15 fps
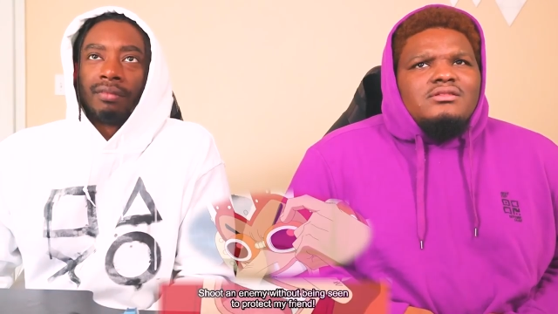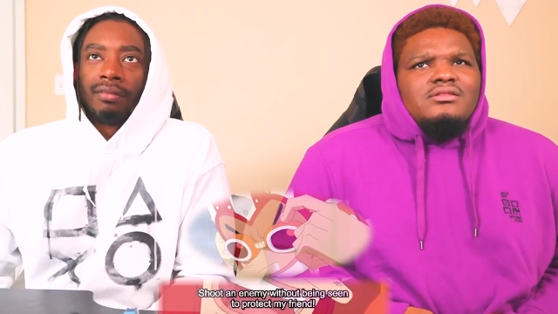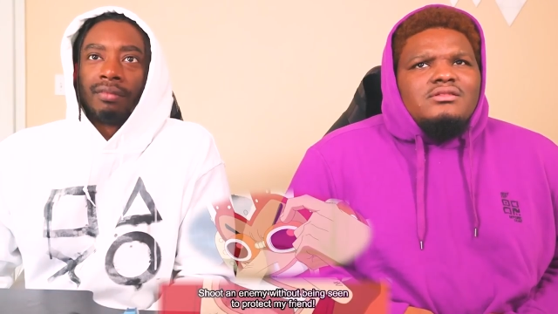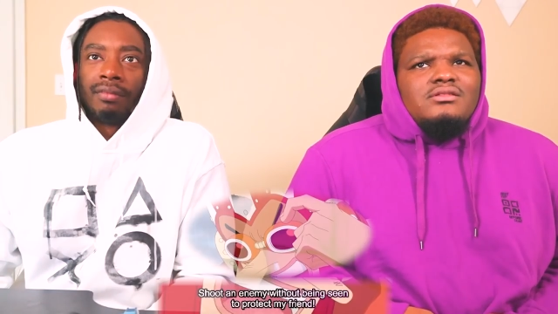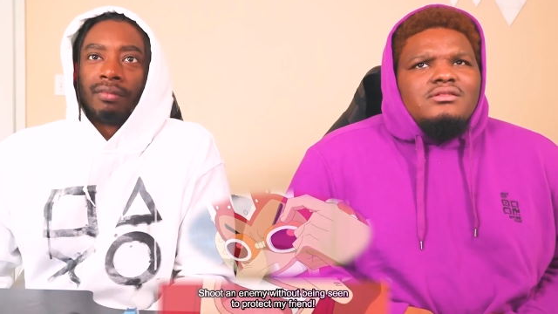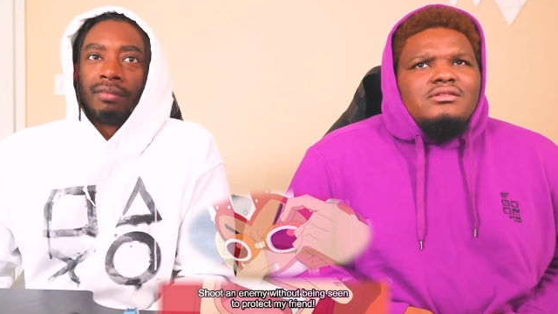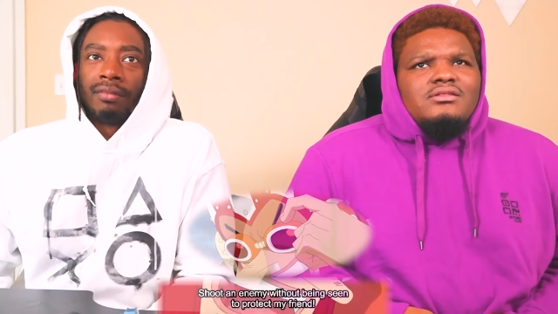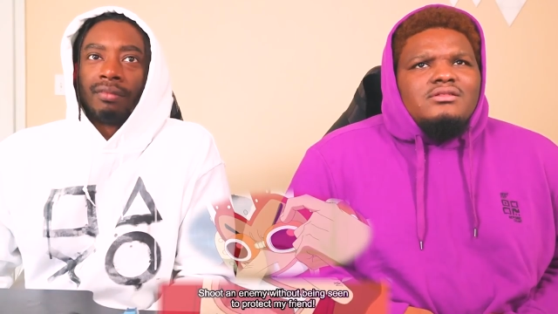
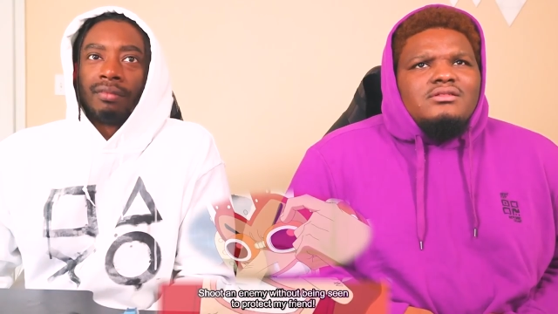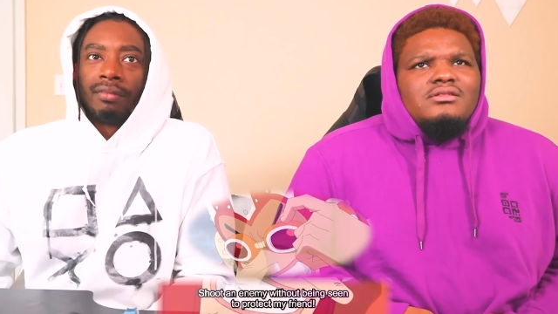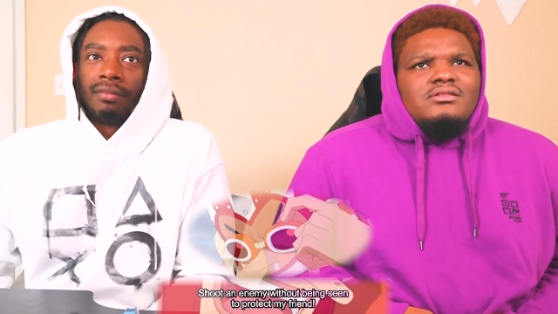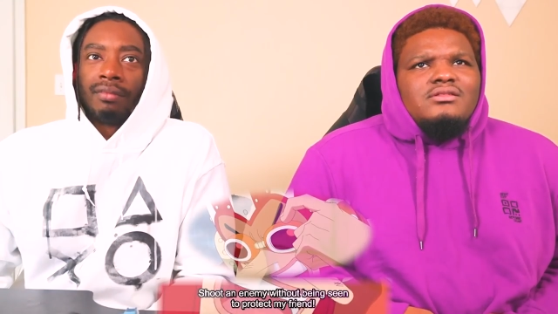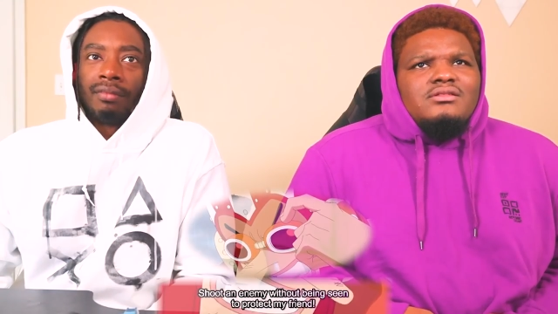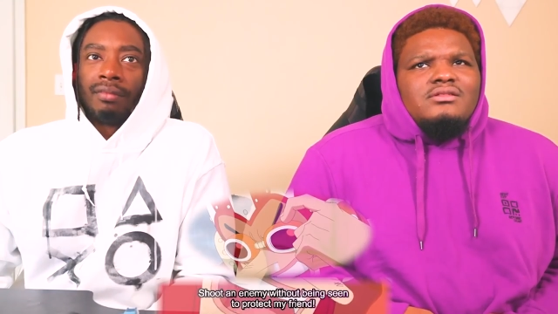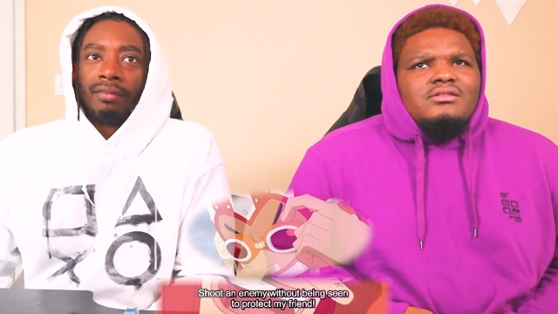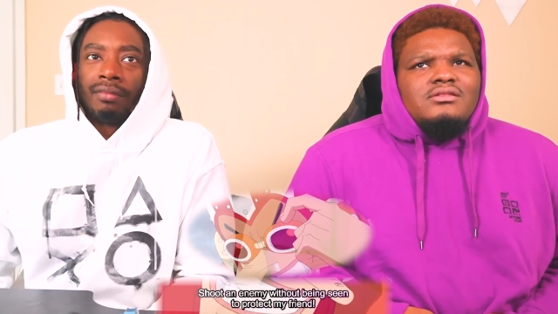
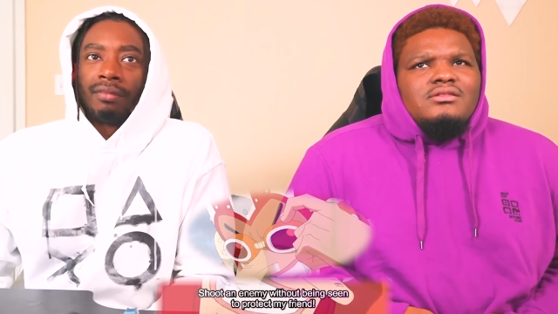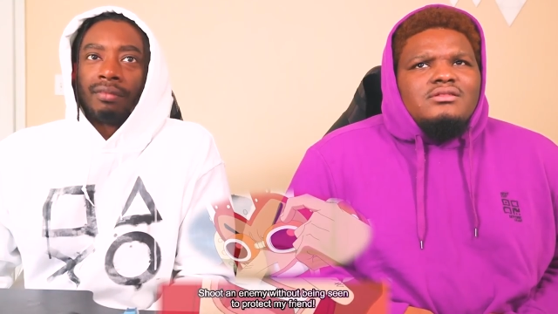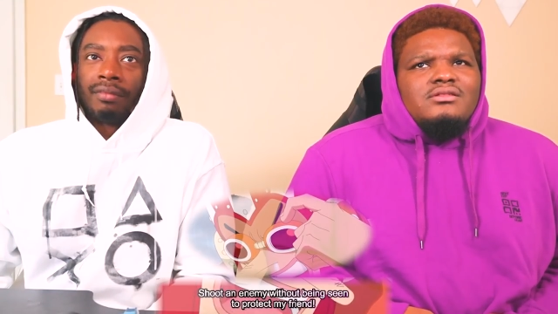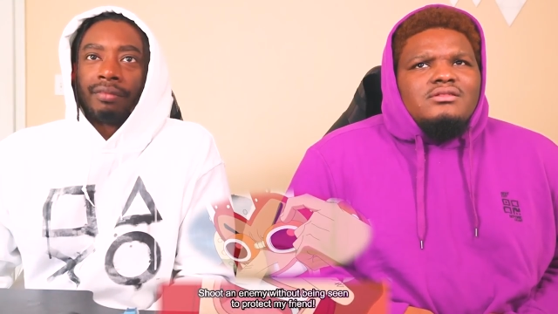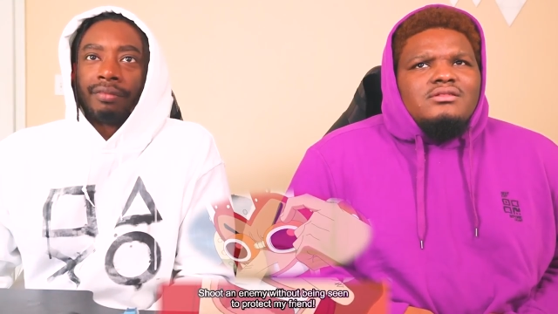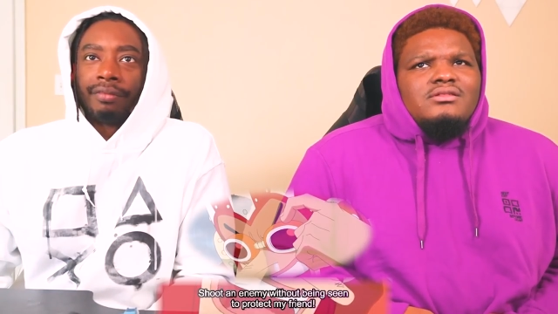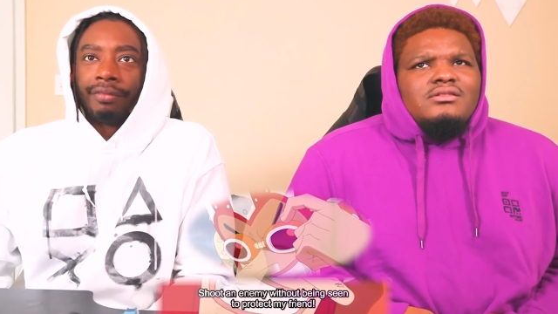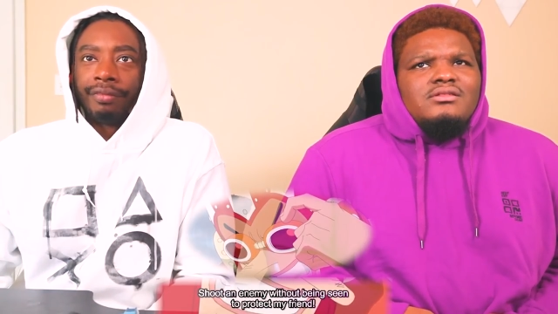
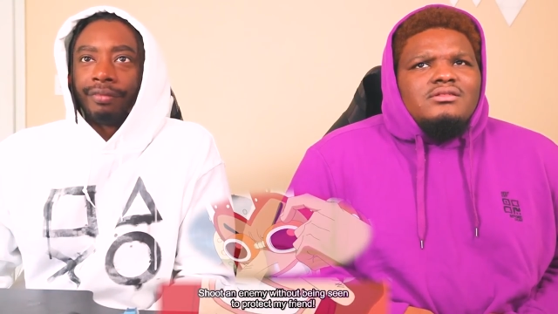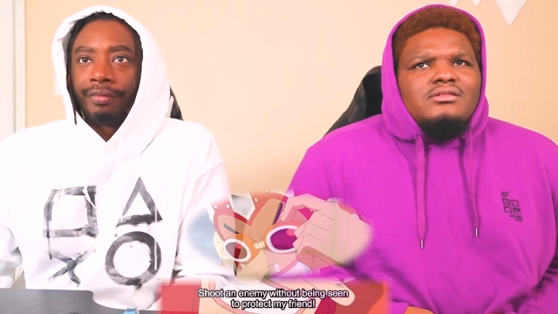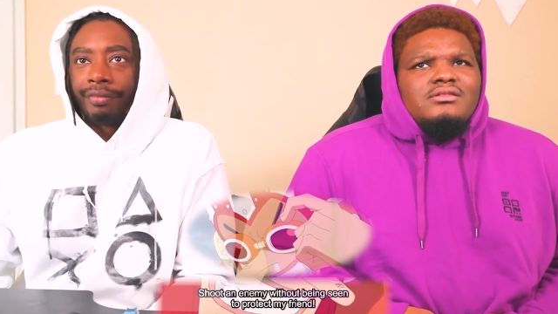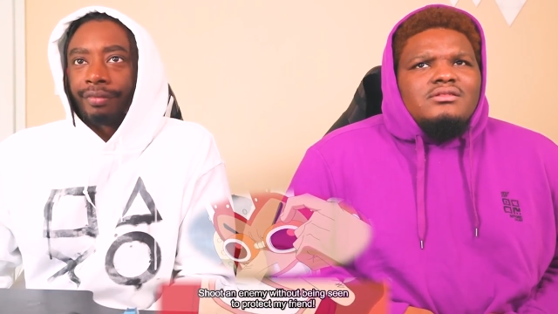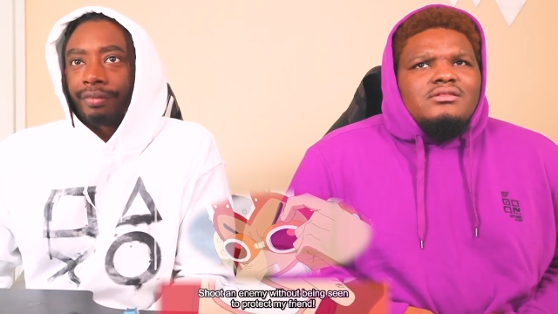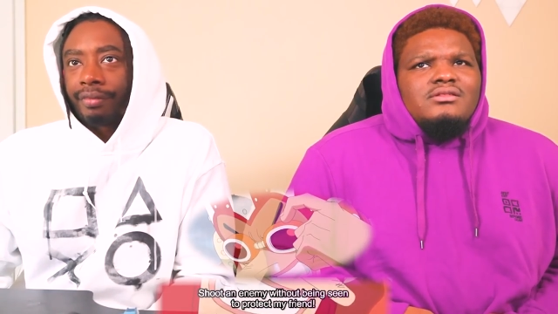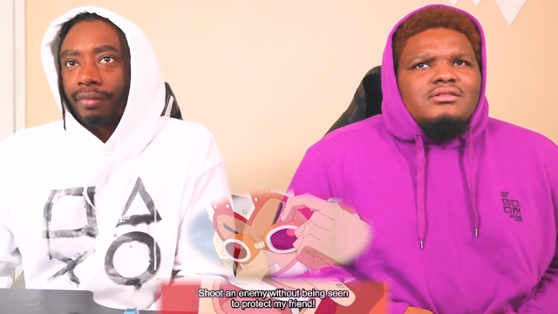No one is speaking in this clip.